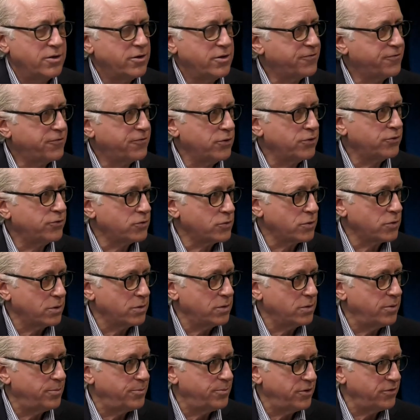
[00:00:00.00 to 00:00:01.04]
first
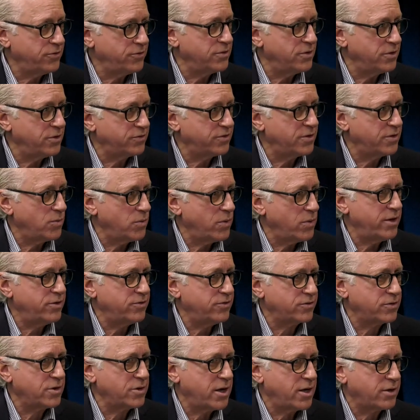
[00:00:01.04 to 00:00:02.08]
order of business that
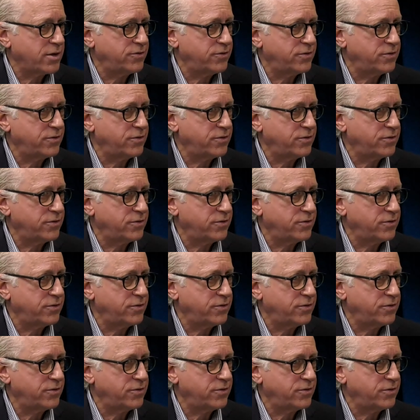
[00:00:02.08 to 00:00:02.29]
Wainscott.